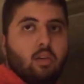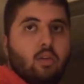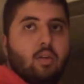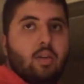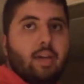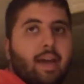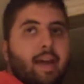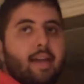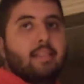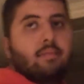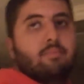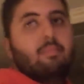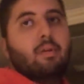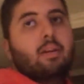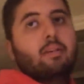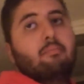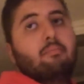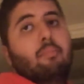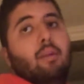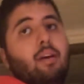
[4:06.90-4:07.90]
You guys
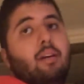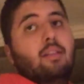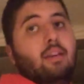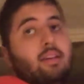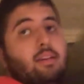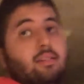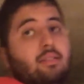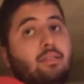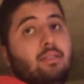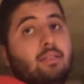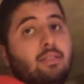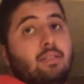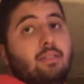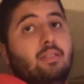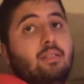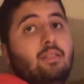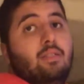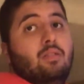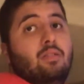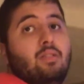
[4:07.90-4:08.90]
been my, like,
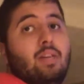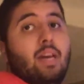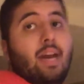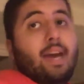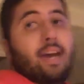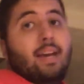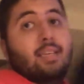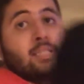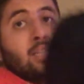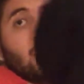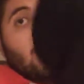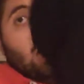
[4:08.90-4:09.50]
you guys